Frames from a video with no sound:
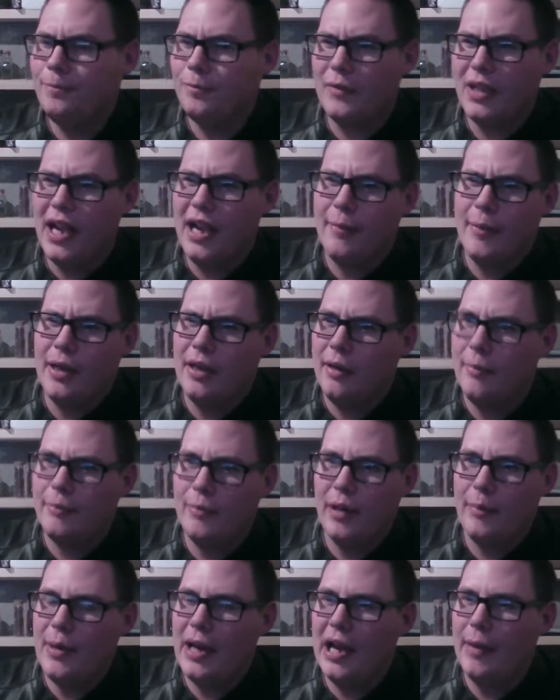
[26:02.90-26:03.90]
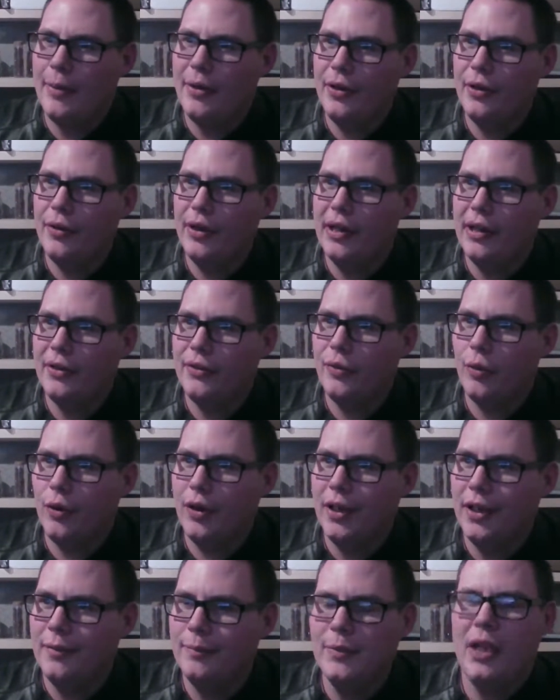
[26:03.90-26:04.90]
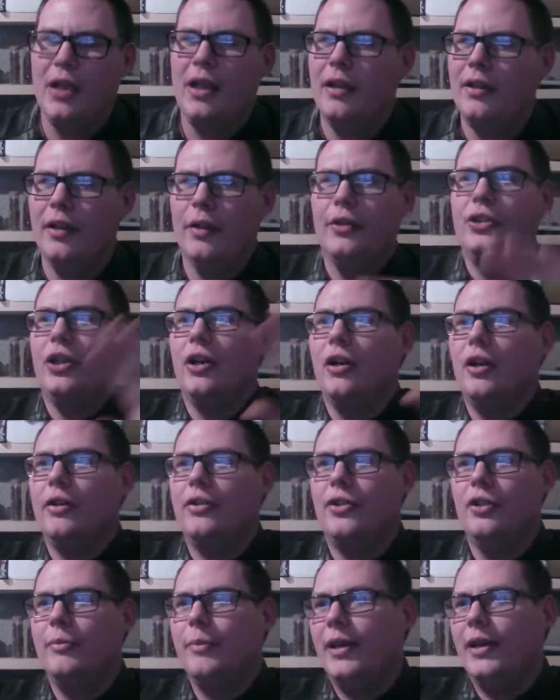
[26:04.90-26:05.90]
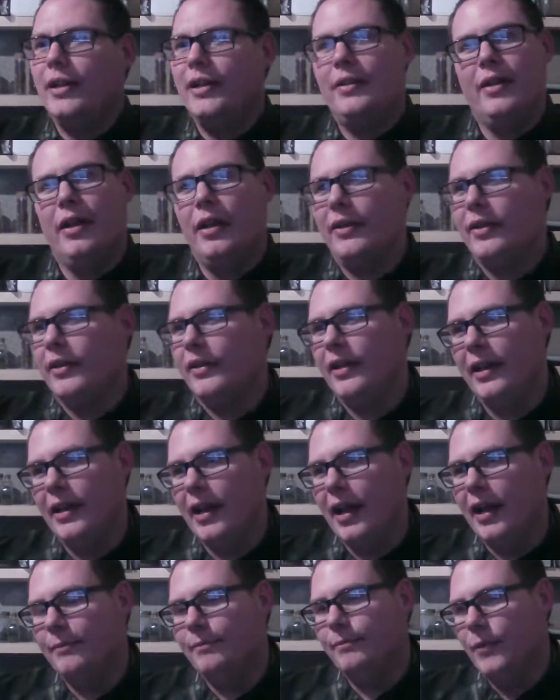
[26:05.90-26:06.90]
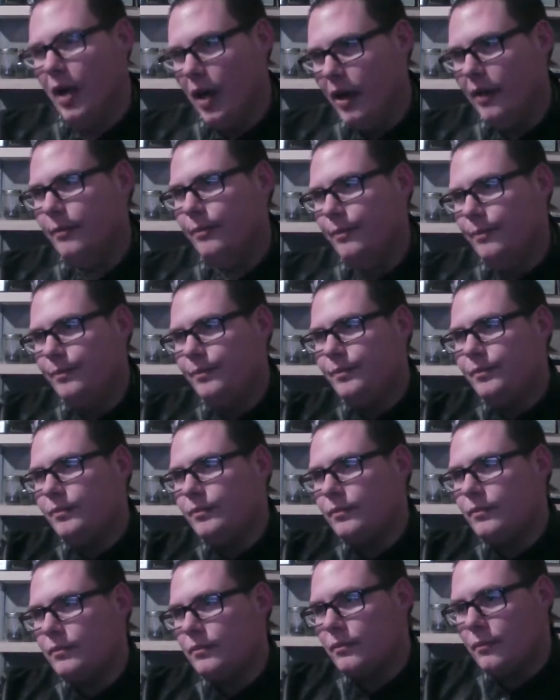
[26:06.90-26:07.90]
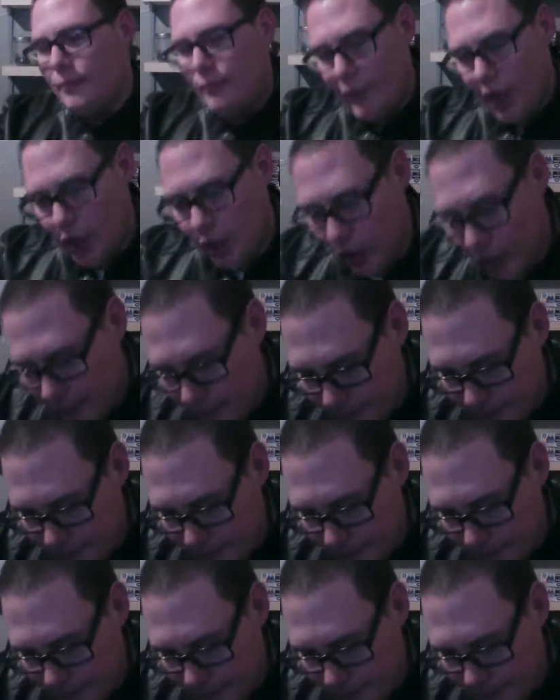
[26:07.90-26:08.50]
Yeah, man, I'd be happy to do readings for you. No charge, no money, nothing like that. All right? Well,